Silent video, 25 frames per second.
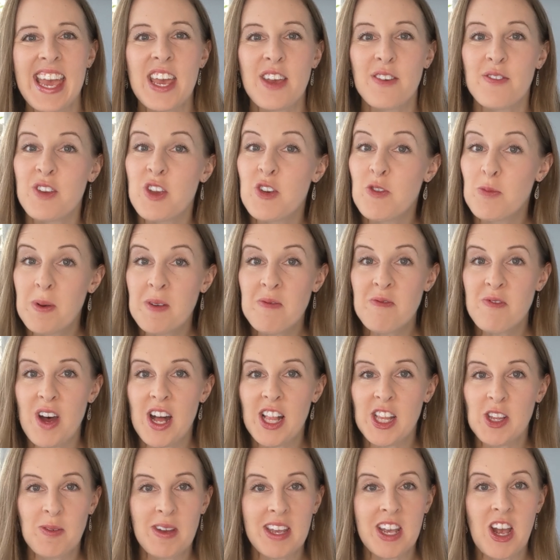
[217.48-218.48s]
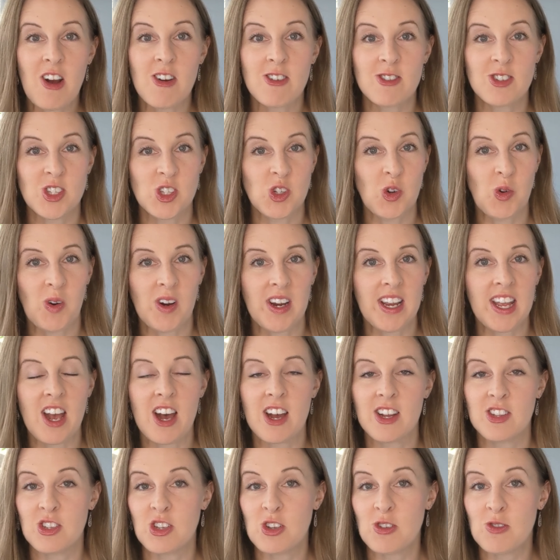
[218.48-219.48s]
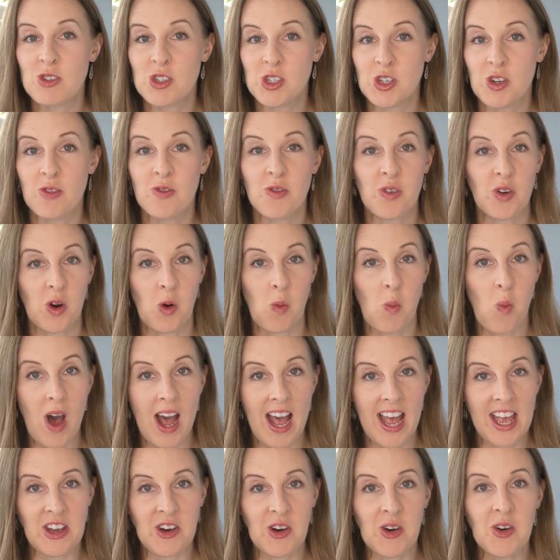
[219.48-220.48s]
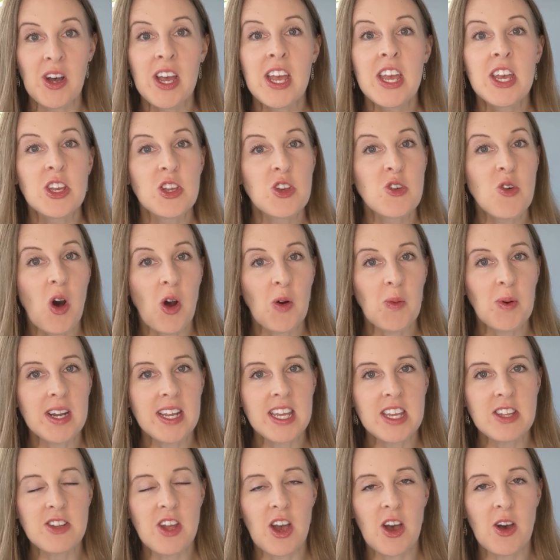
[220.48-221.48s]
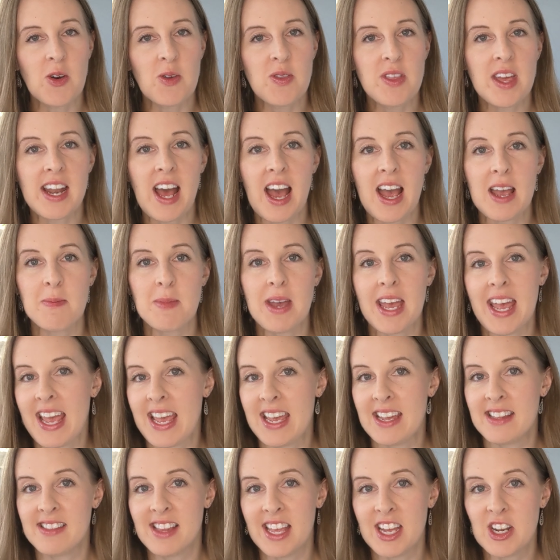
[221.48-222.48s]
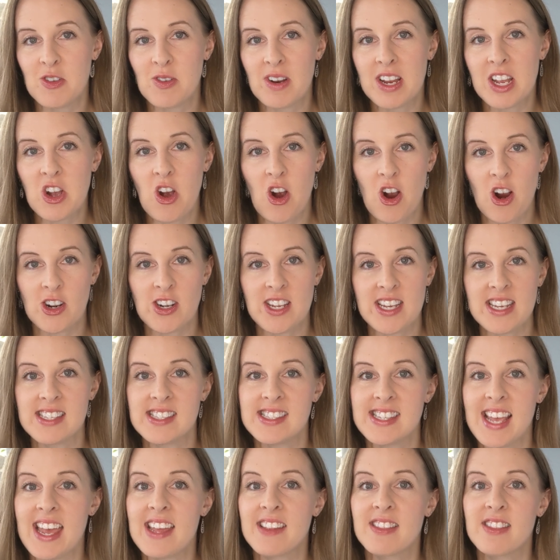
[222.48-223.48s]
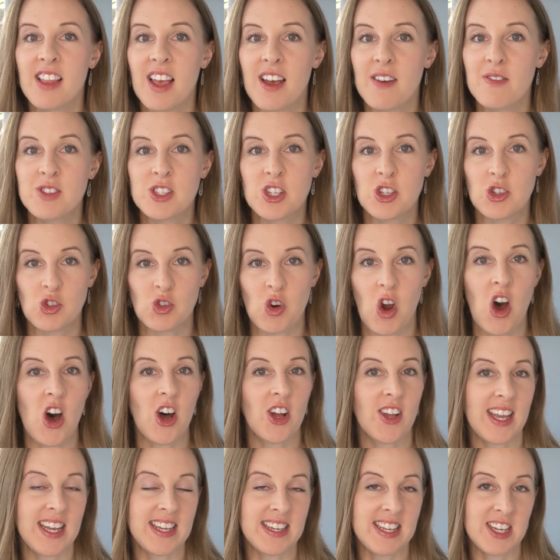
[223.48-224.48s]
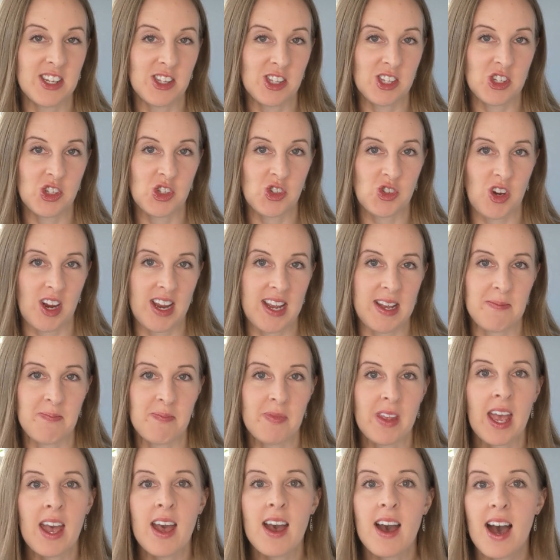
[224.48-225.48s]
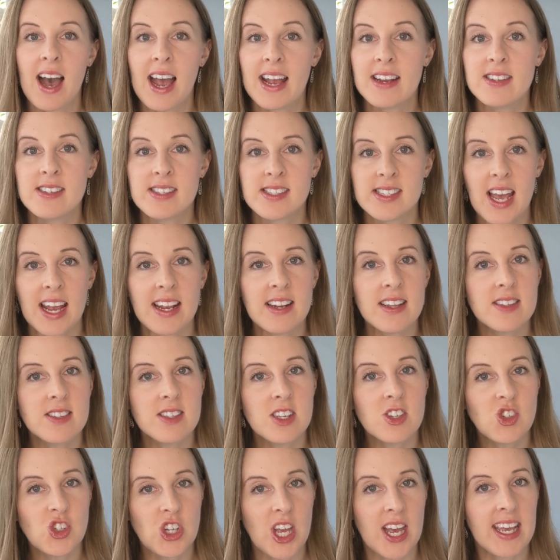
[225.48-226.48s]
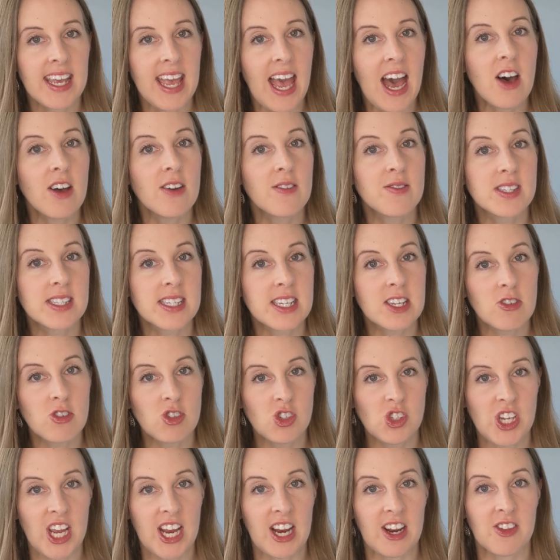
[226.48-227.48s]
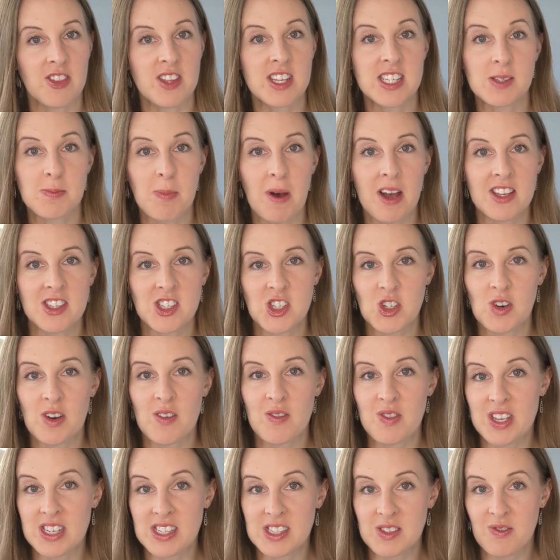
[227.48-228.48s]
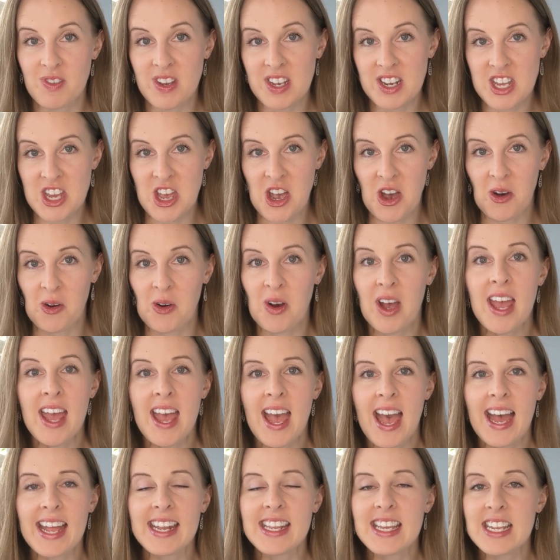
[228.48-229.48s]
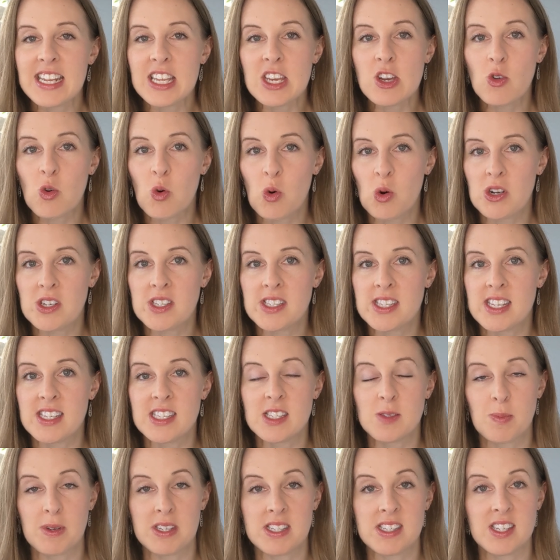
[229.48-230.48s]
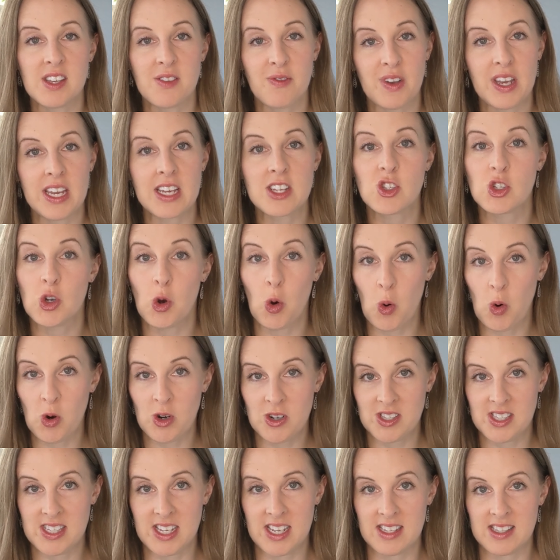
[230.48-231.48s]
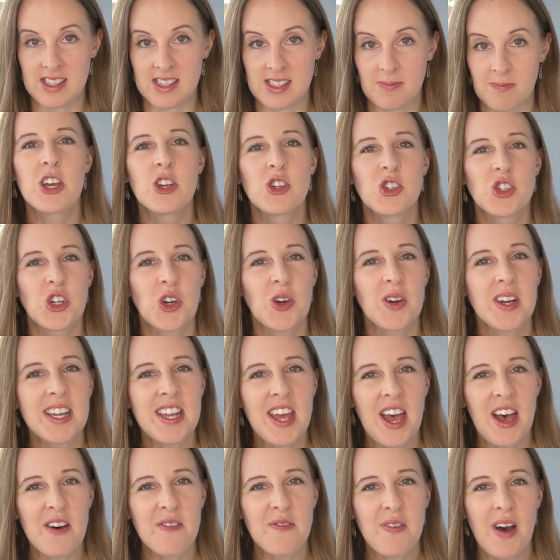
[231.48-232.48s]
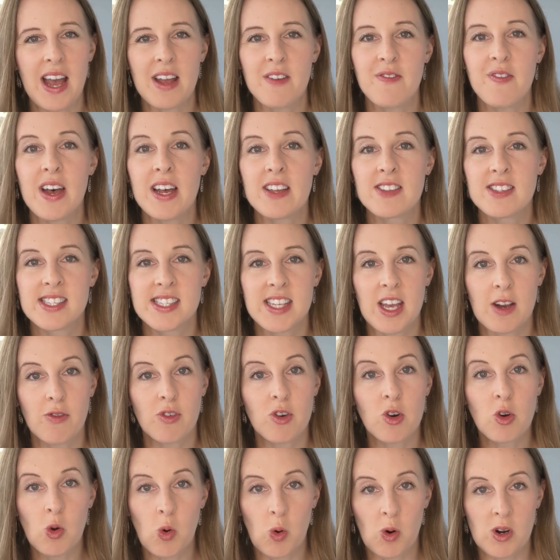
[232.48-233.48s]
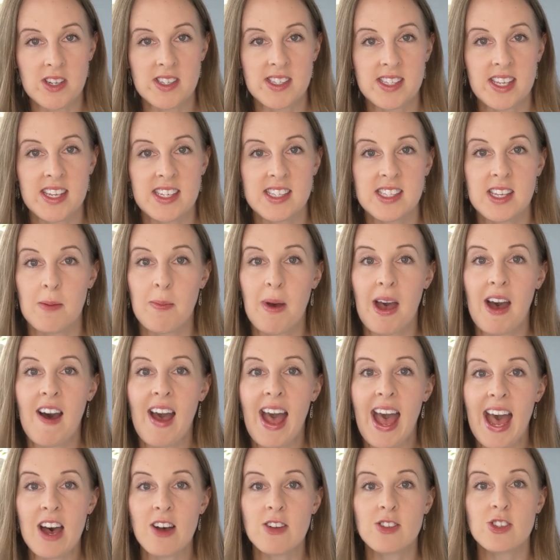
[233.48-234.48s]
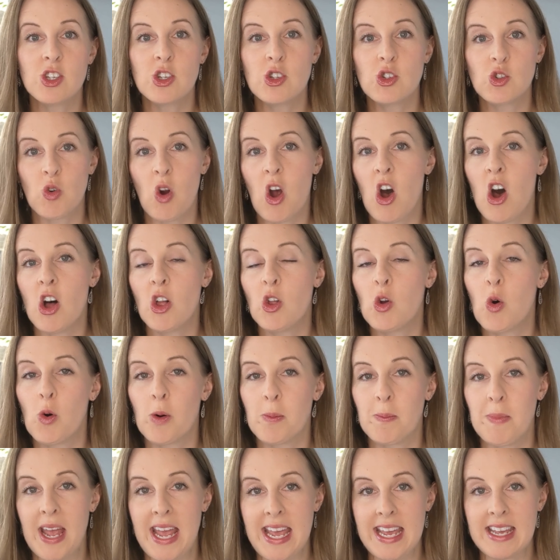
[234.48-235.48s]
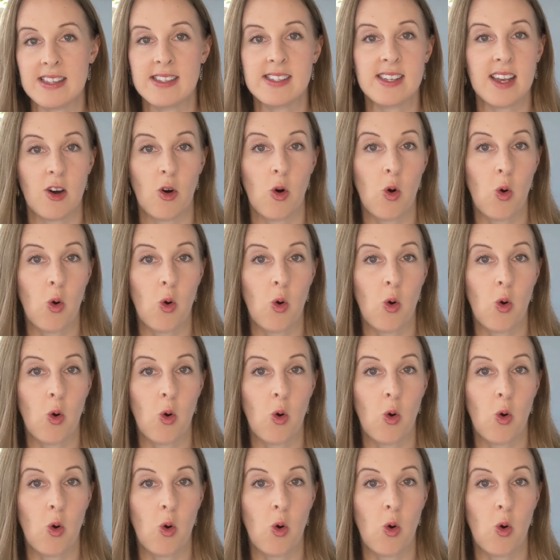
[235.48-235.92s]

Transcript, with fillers: If you've been following our story on YouTube for a while, you already know that I'm a hand lettering artist and love to draw and illustrate. I decided to check out if Skillshare, the sponsor of this video, had any courses specific to horses. Sure enough, I found several courses about how to draw or paint a